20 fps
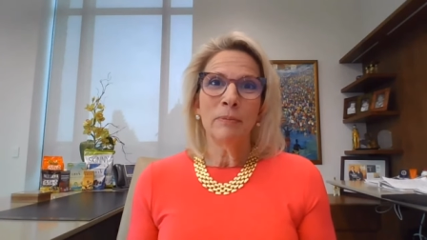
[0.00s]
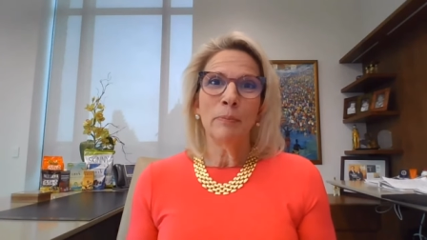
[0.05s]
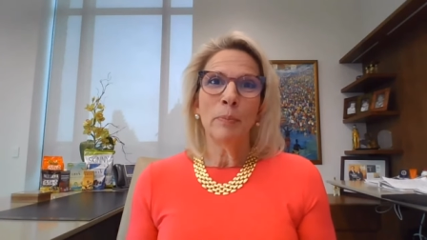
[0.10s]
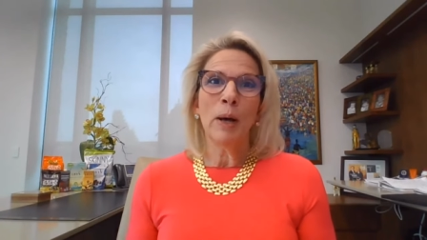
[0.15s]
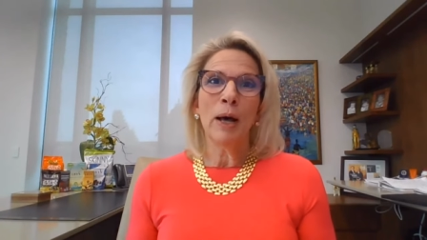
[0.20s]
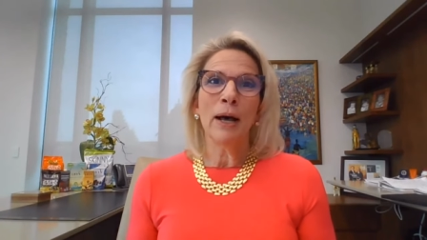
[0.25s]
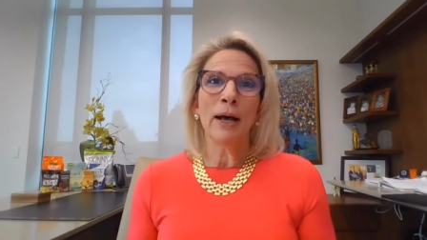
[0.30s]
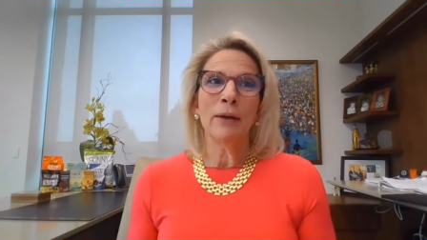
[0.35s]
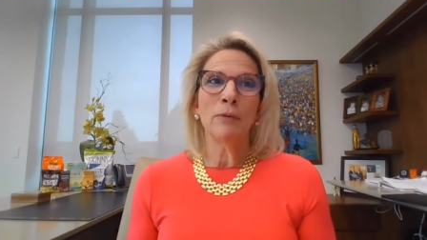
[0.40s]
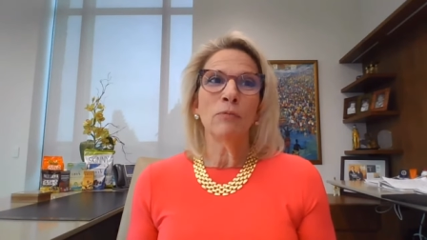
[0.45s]

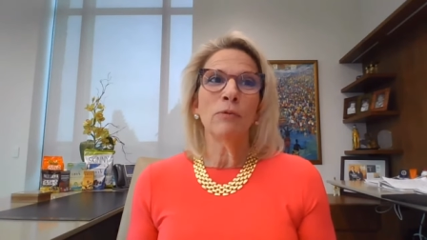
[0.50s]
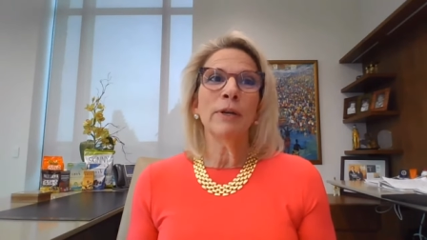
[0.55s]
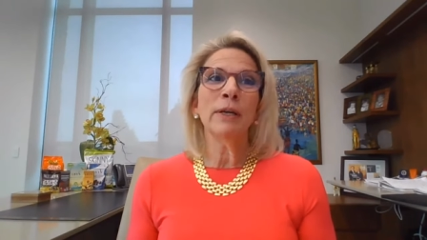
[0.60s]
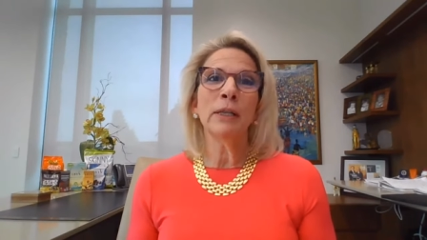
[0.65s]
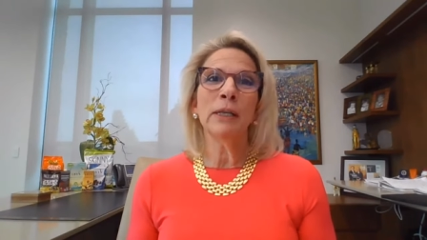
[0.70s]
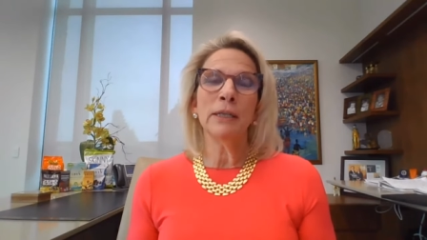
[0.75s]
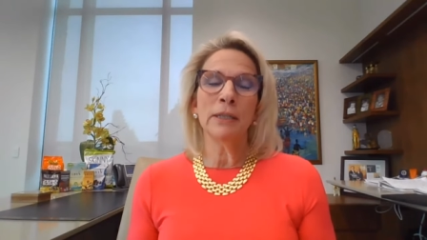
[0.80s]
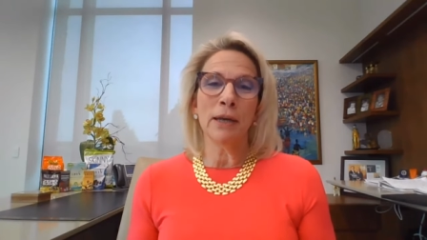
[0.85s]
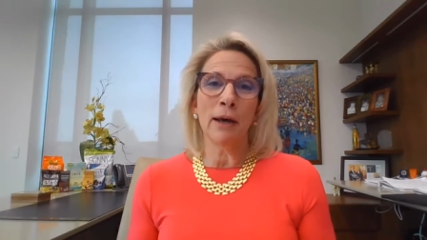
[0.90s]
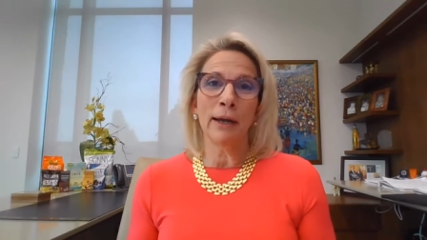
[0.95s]
by
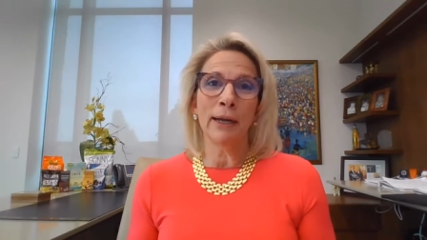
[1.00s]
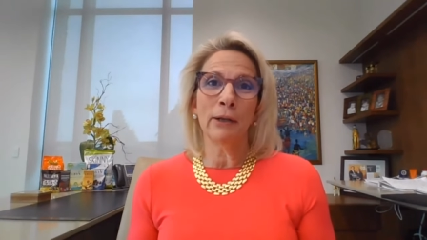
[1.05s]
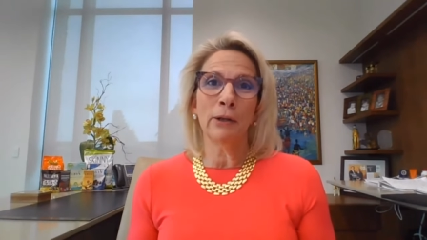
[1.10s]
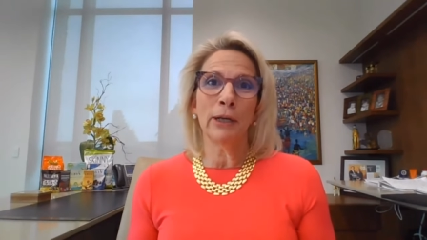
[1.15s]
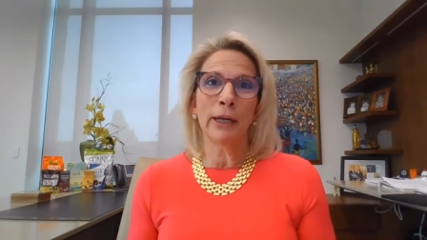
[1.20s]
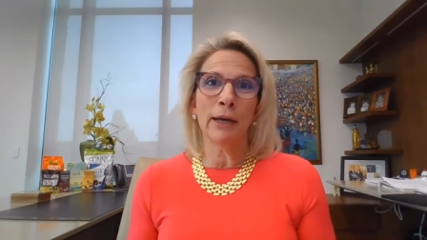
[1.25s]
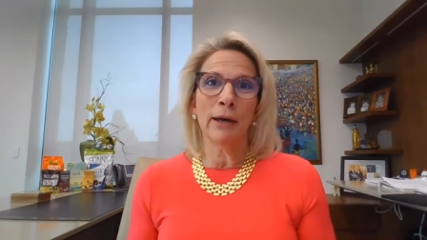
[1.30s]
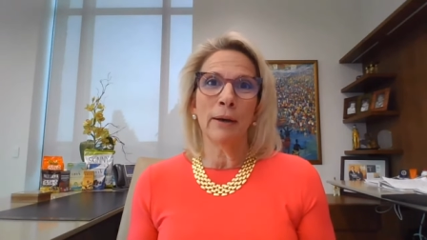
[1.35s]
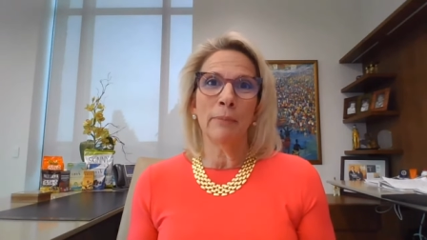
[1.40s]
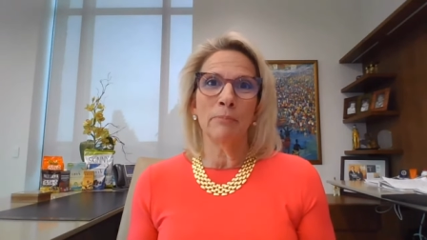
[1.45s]
really
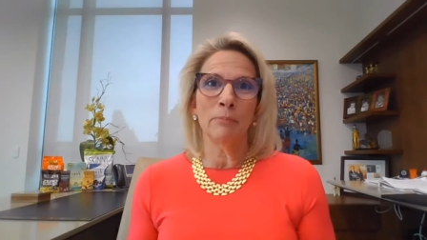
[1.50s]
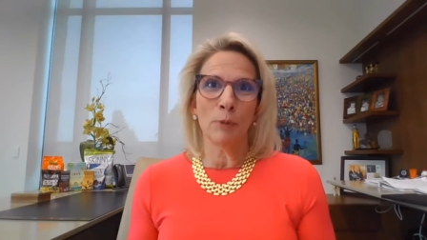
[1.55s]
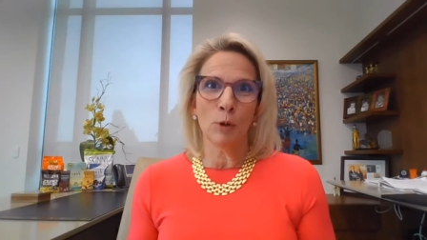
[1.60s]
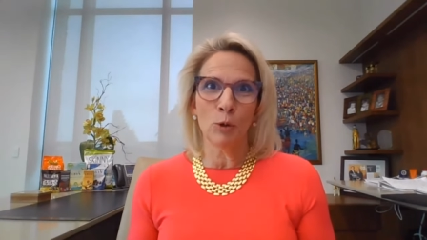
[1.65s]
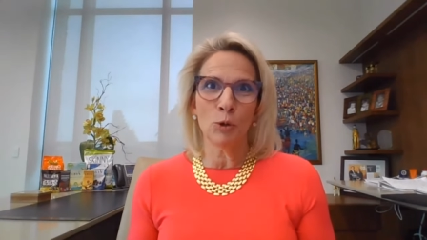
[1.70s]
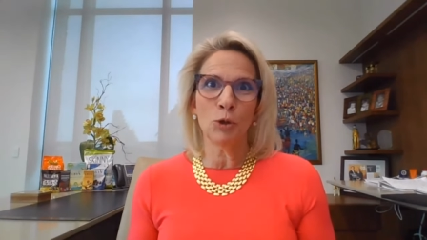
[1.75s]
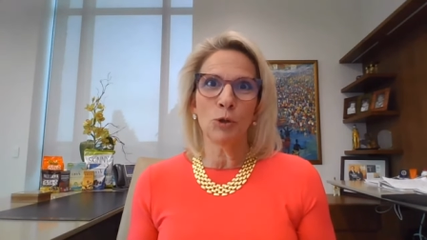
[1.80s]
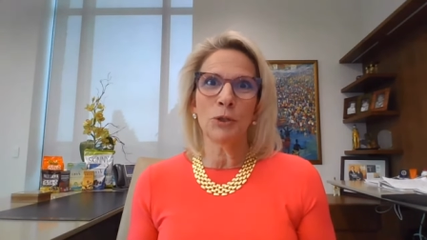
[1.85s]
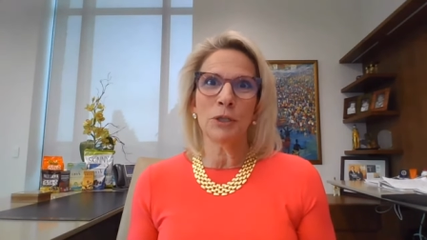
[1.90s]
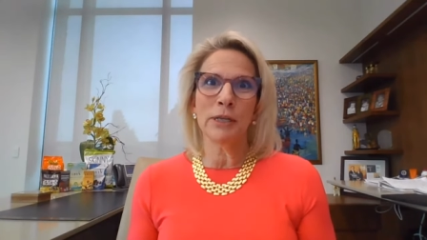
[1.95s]
dialing up
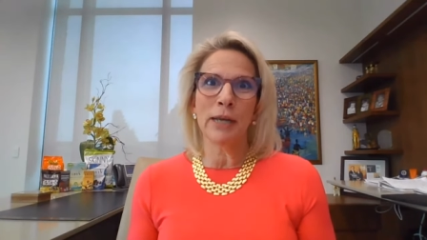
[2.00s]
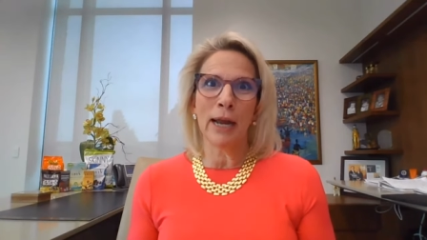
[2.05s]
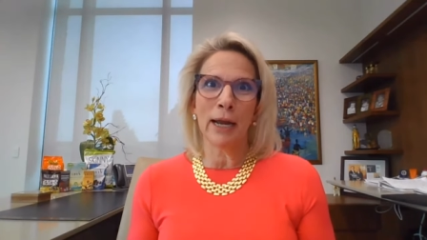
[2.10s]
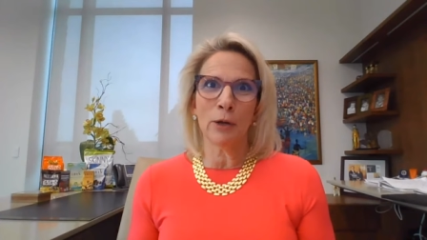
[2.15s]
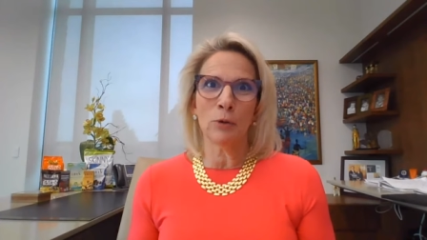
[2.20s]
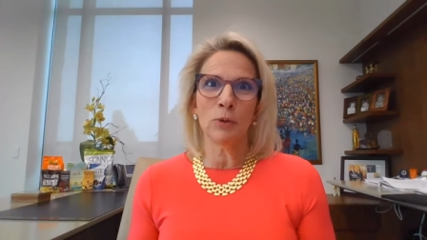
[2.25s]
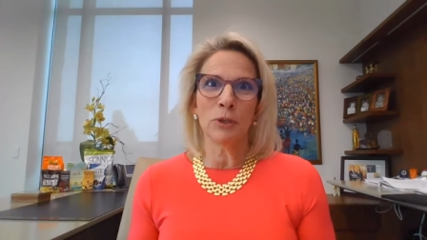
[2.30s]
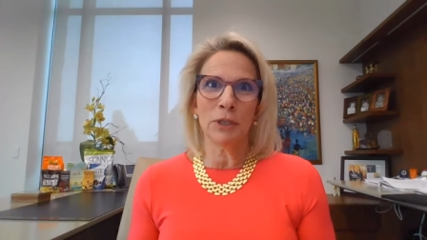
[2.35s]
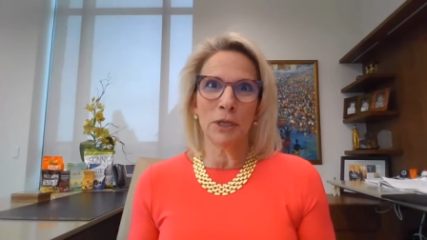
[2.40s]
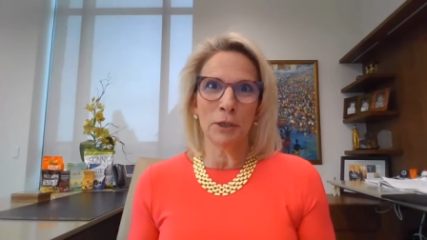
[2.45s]
mergers and
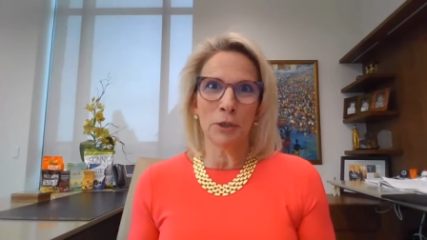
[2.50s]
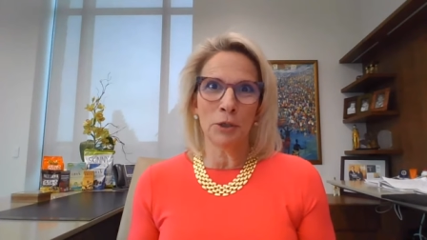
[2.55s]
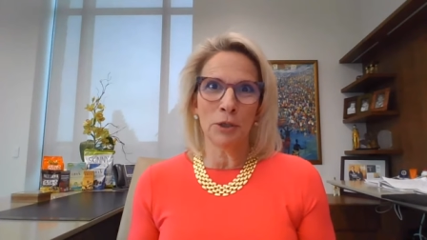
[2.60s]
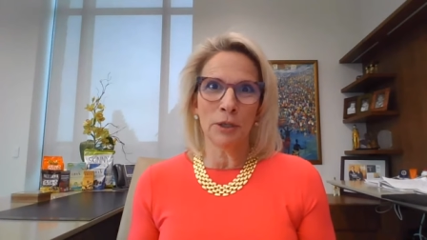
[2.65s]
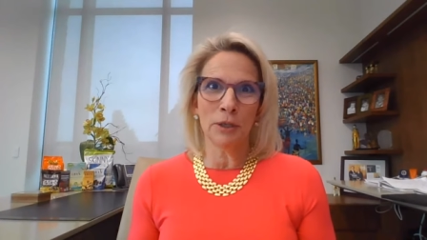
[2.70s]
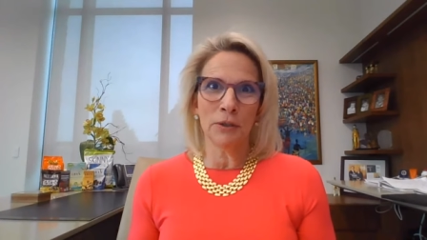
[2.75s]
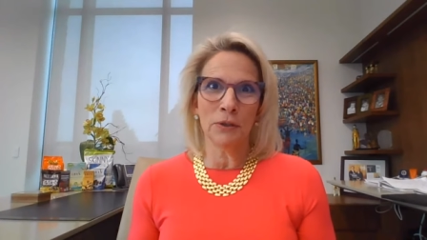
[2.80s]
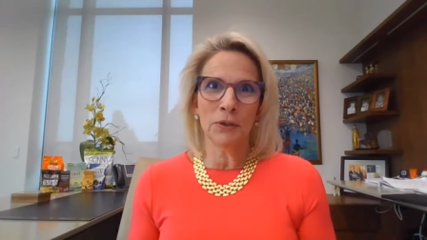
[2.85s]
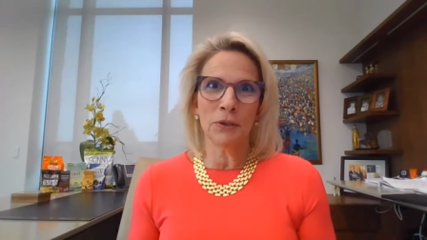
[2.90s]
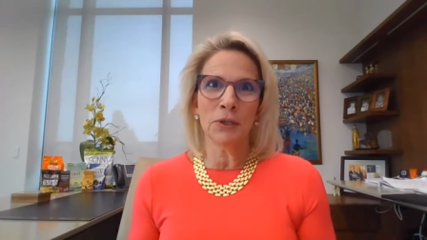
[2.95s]

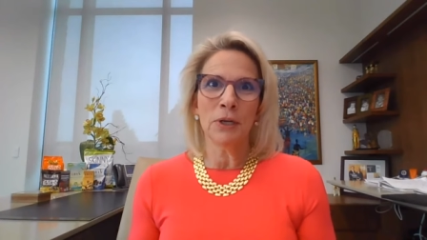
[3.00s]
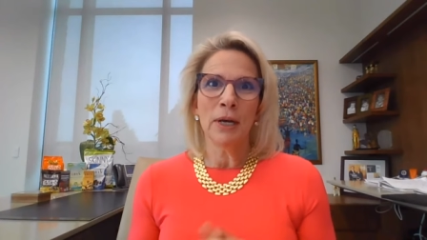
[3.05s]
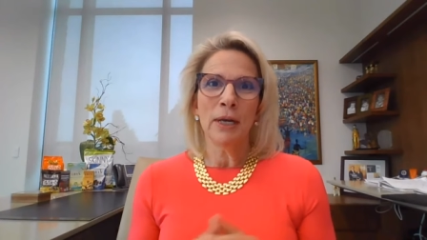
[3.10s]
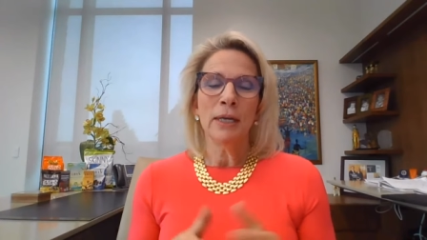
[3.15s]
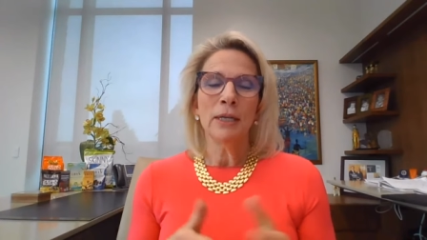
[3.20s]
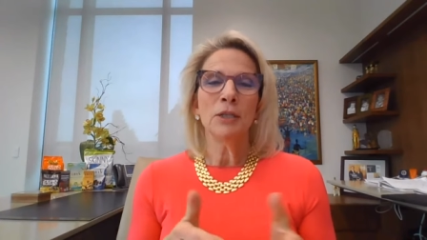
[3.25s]
acquisitions